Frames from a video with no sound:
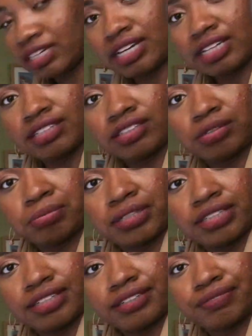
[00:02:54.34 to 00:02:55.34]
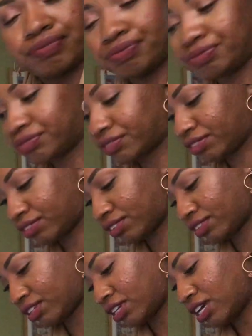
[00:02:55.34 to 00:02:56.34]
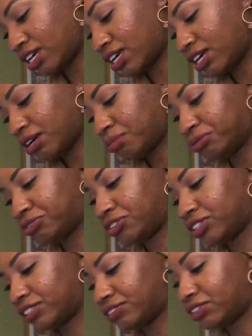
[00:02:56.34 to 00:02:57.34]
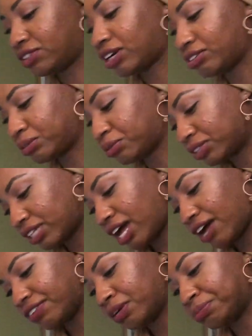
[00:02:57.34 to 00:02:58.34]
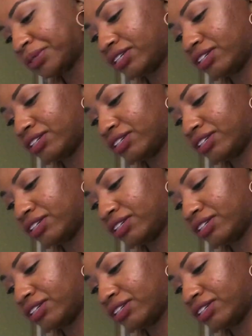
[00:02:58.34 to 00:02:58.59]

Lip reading: and the little booklet. Before this video, I was supposed to have up